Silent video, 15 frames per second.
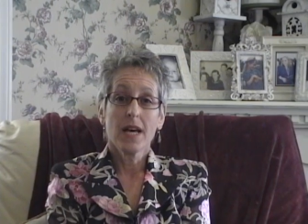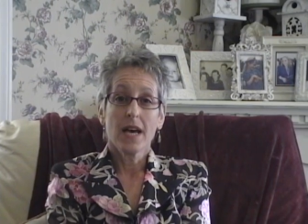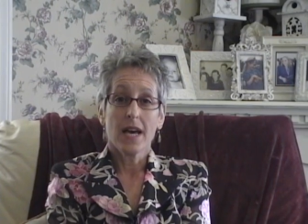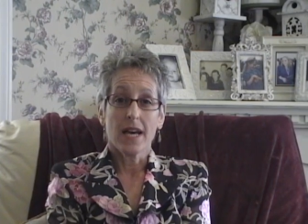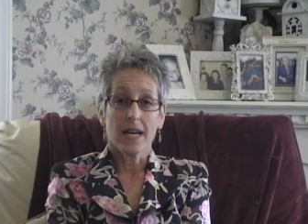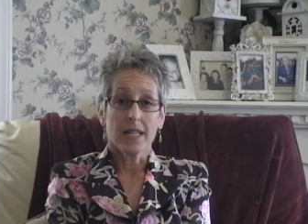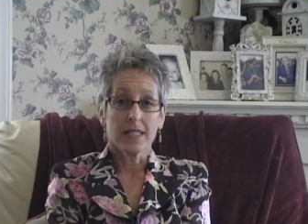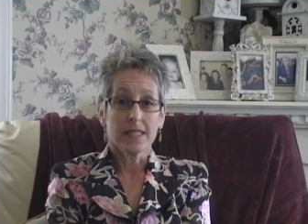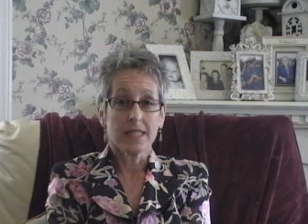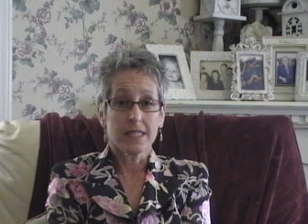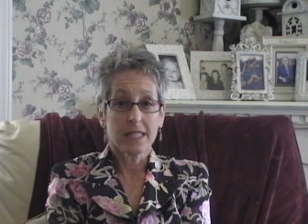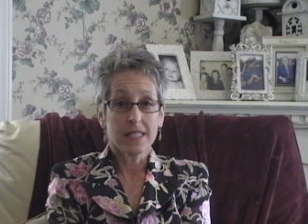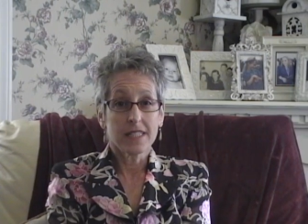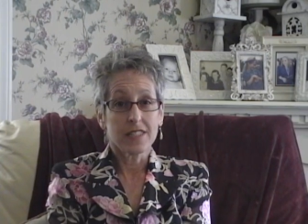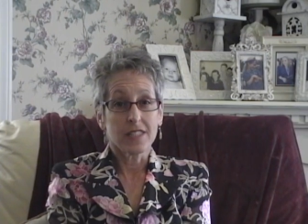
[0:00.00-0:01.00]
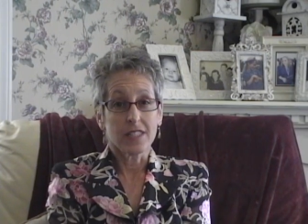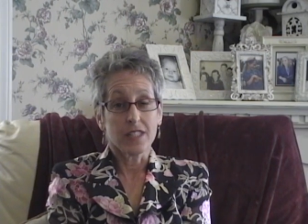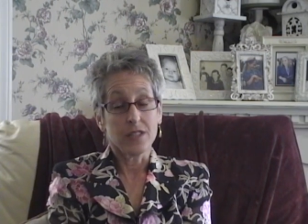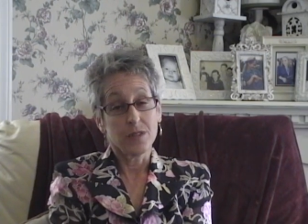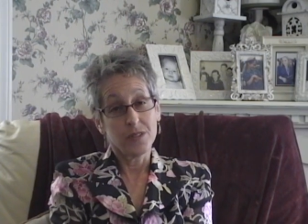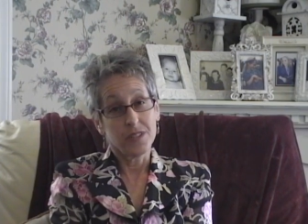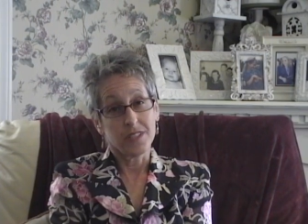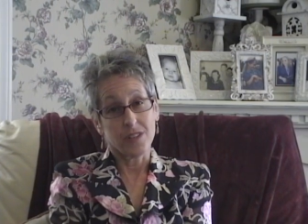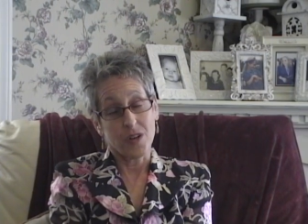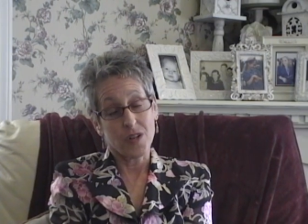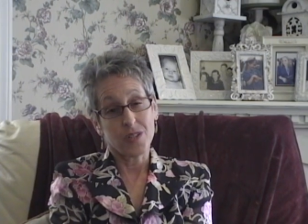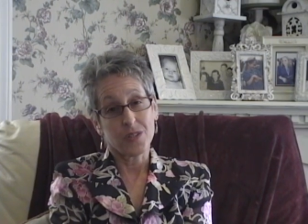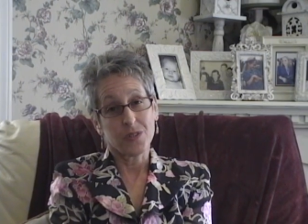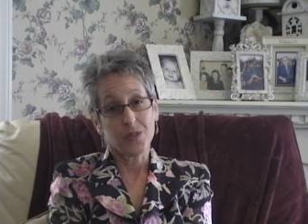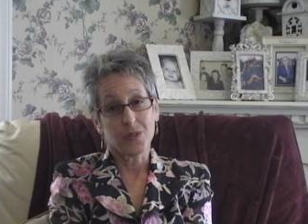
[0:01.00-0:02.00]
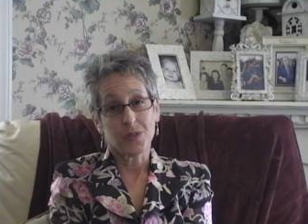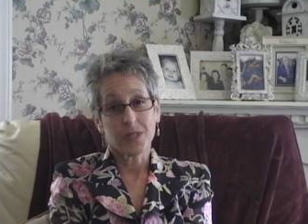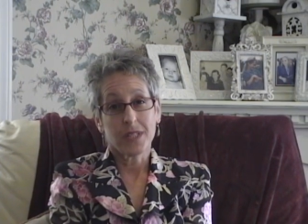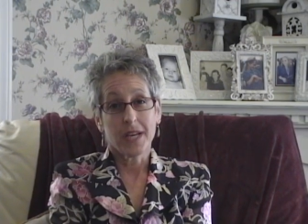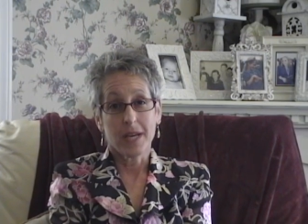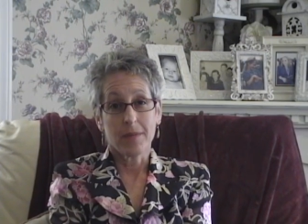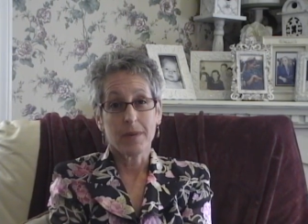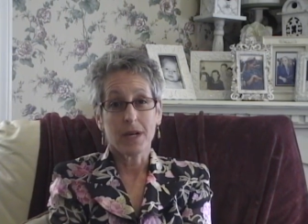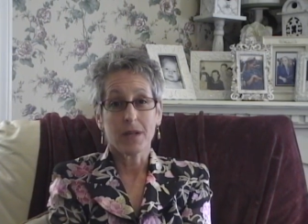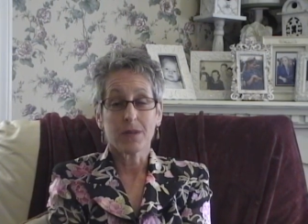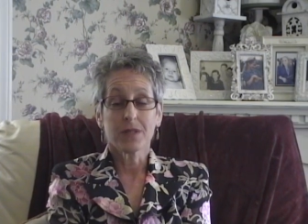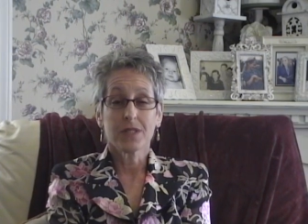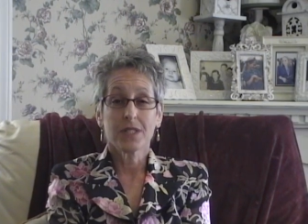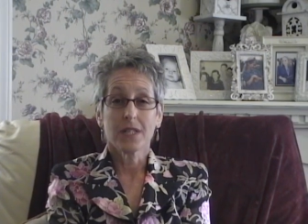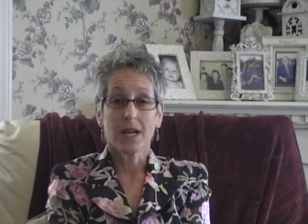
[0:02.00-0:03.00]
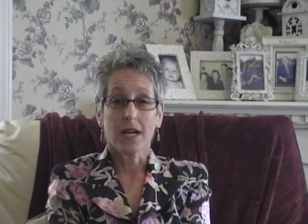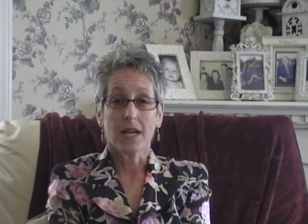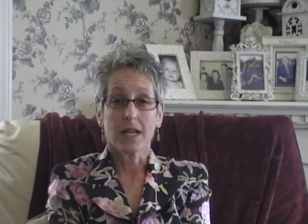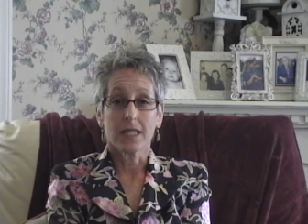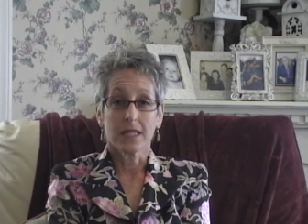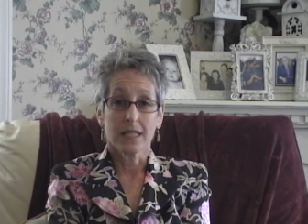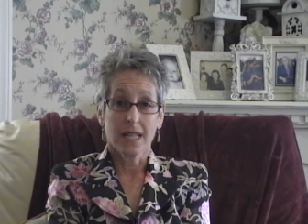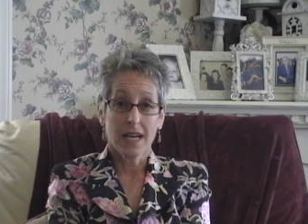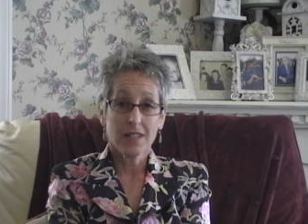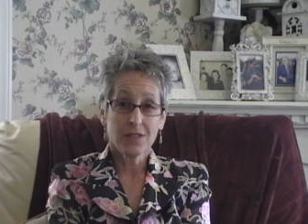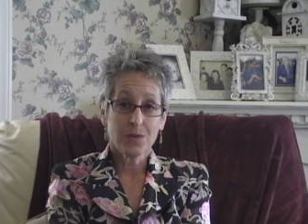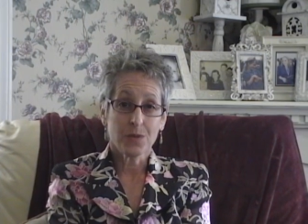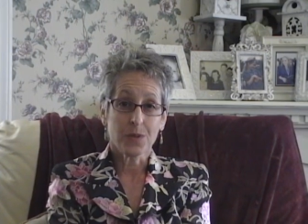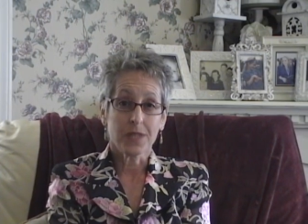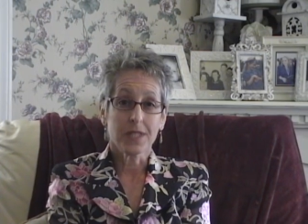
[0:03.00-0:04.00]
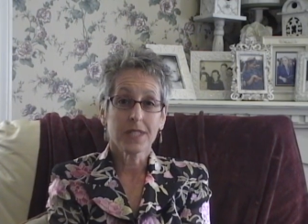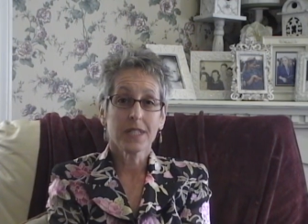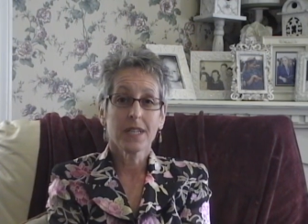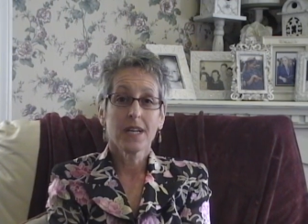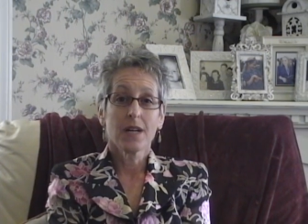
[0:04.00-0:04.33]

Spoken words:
And since the Union article came out last week,